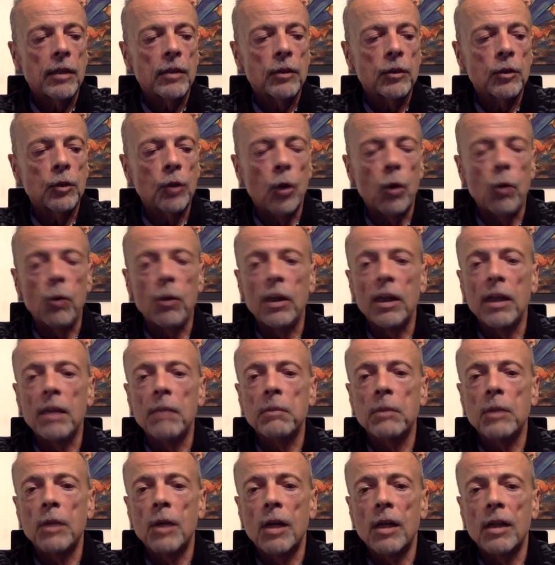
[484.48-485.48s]
Don't let him
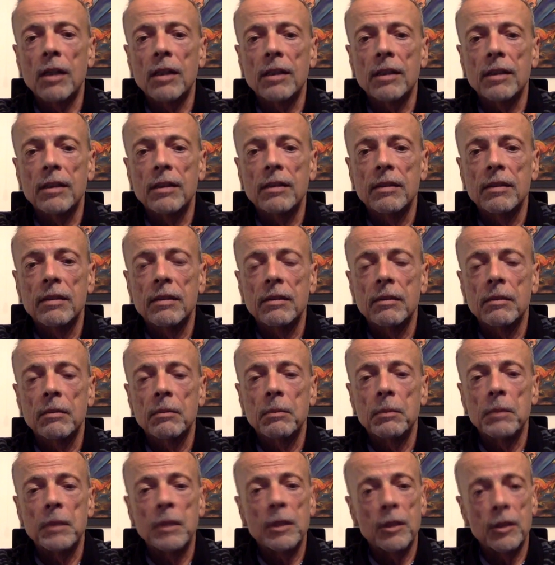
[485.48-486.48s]
talk,
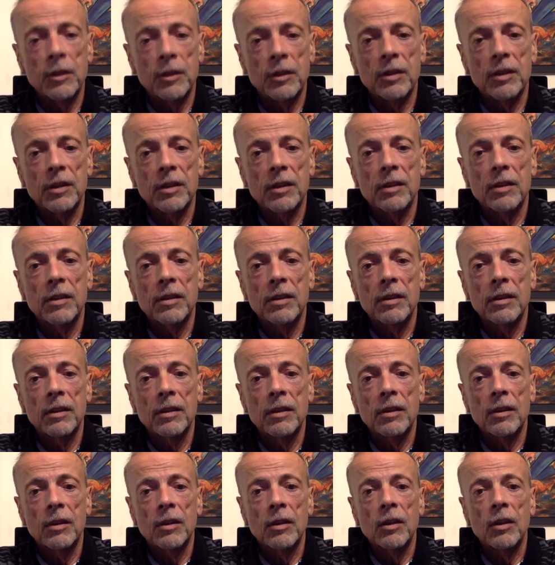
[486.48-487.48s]
because
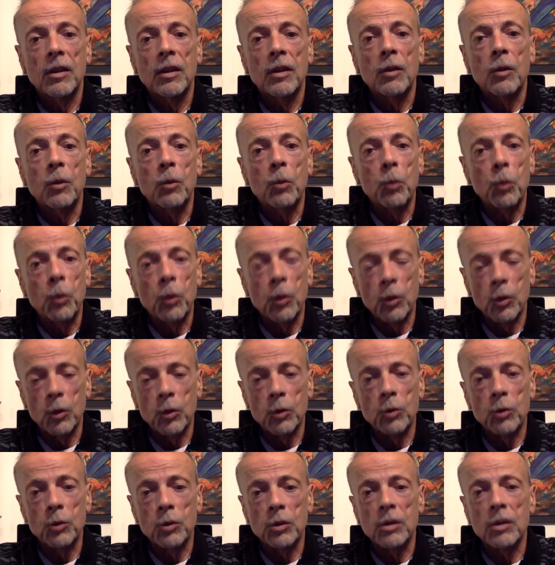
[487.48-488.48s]
we'll
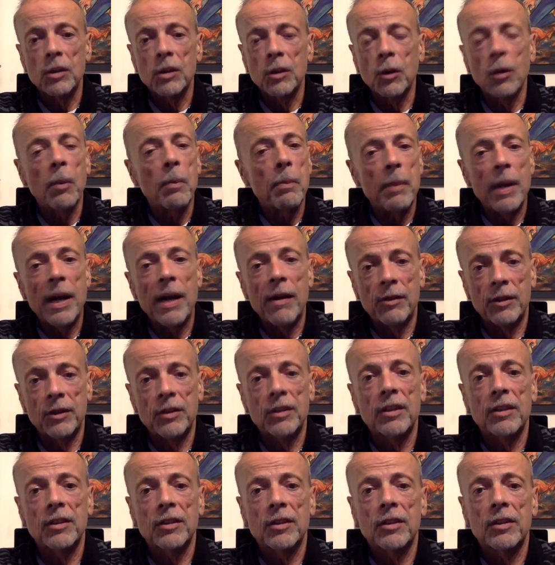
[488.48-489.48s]
lose. He'll
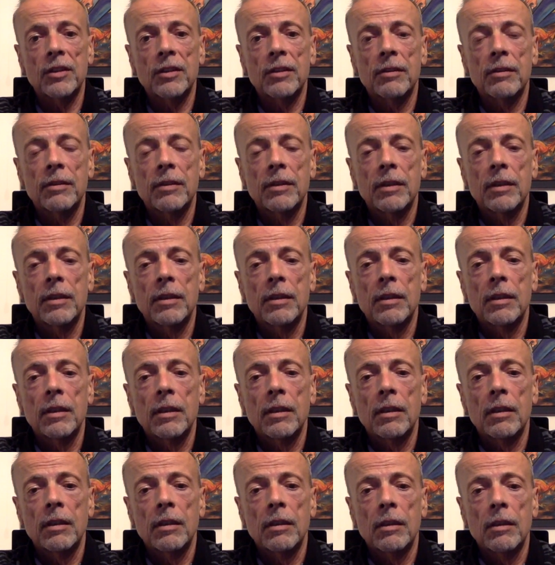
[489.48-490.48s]
embarrass us.
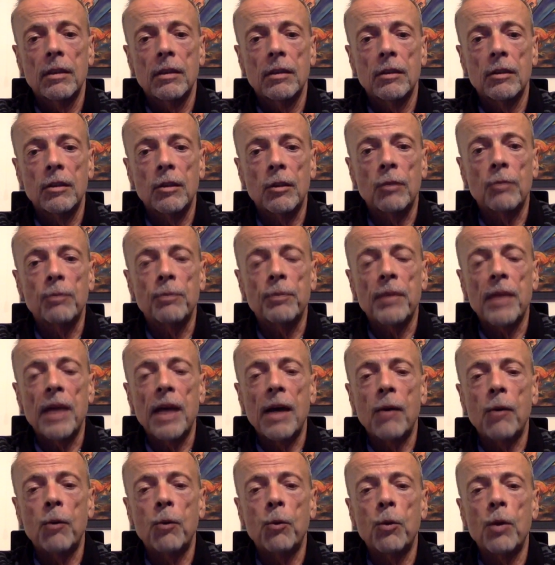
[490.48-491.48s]
So
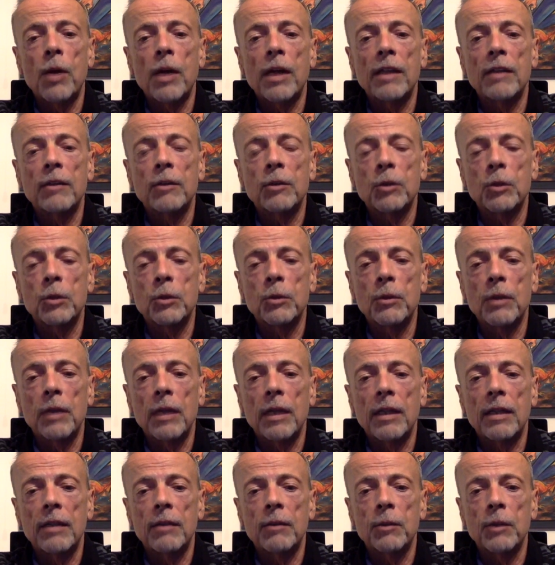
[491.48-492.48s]
I wanted to
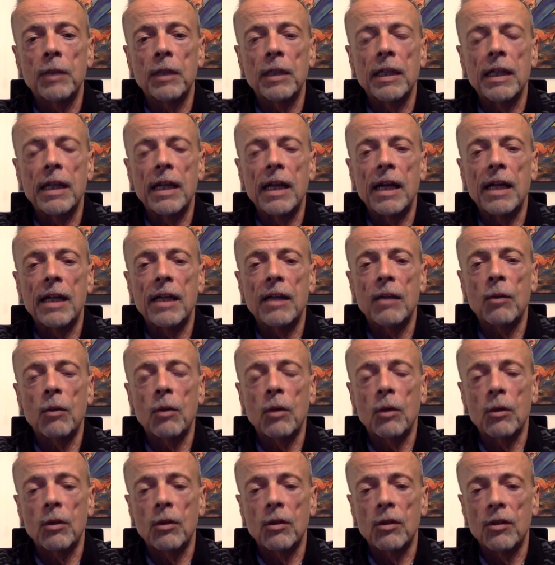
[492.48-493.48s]
really get on here
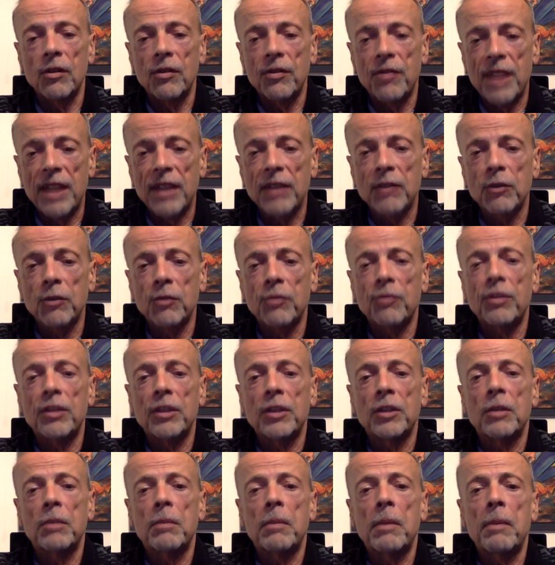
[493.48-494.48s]
while the facts were
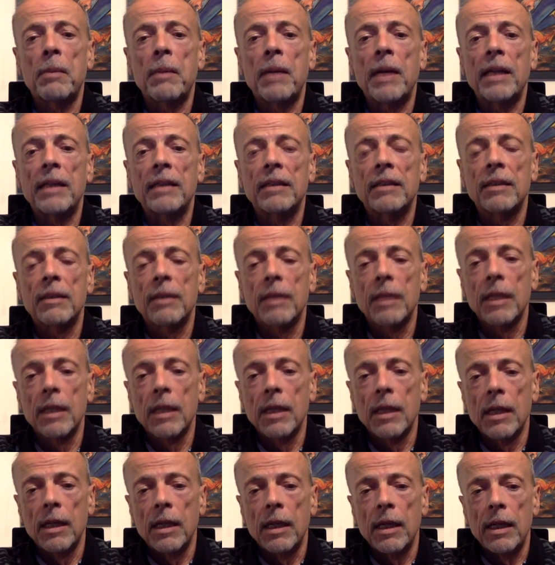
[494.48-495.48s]
fresh in my mind.
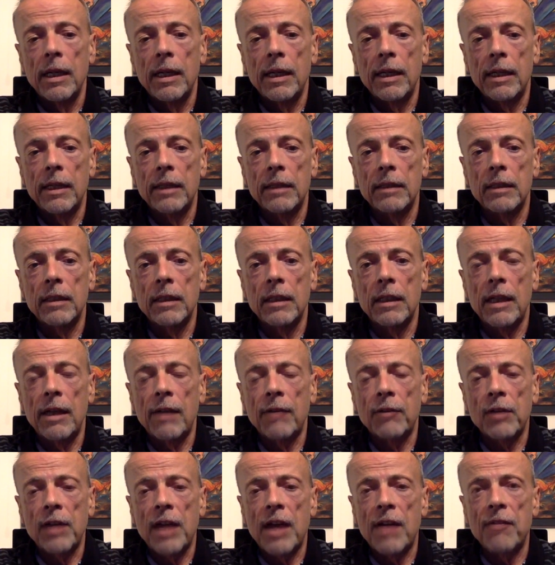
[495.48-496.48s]
And
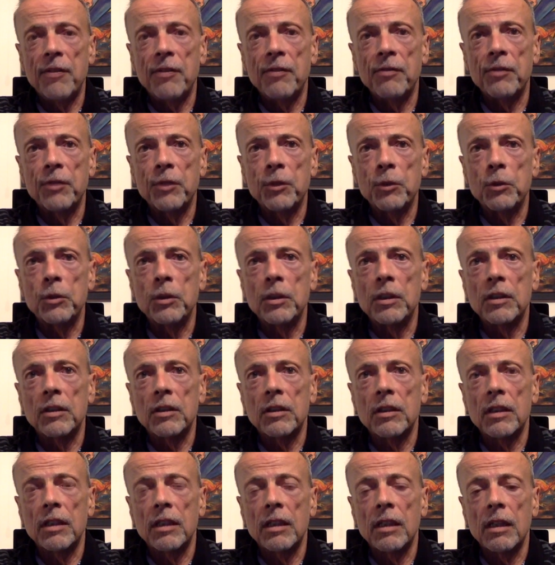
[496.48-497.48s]
after having viewed this
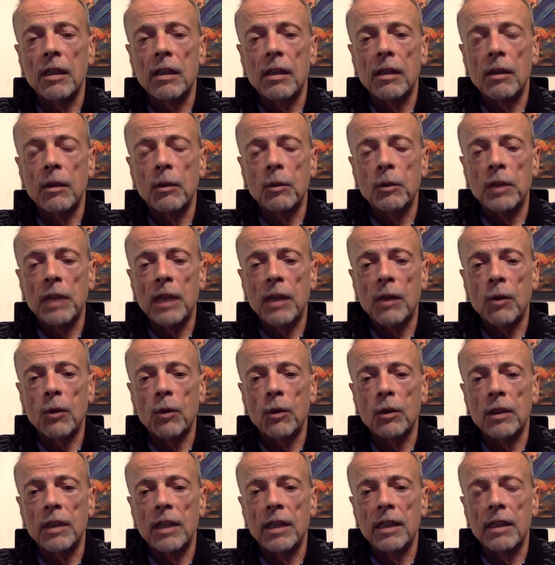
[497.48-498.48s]
thing, I was out
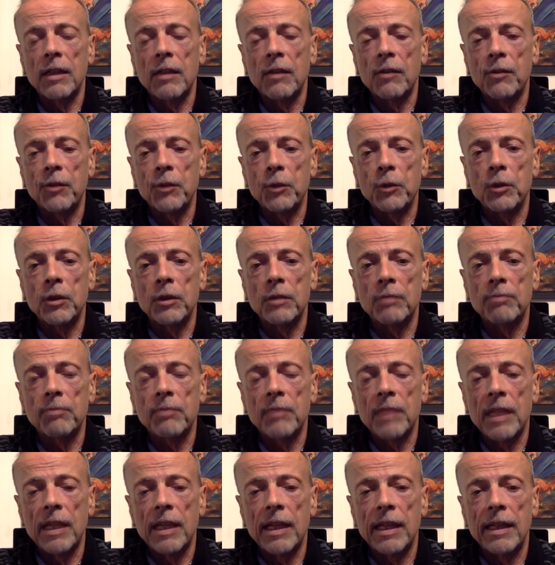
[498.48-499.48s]
all day, viewed it,
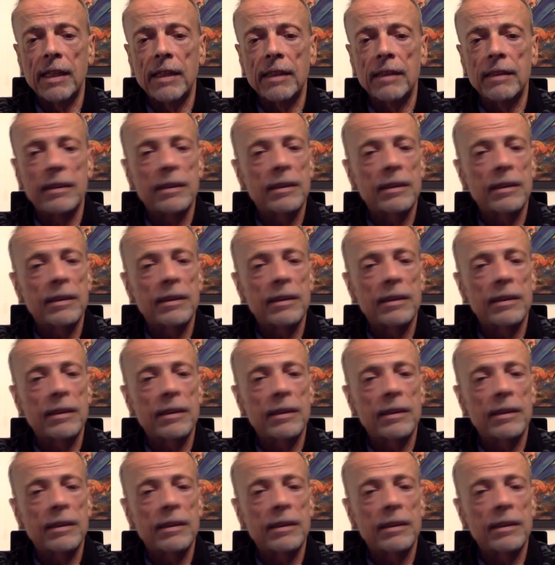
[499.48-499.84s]
and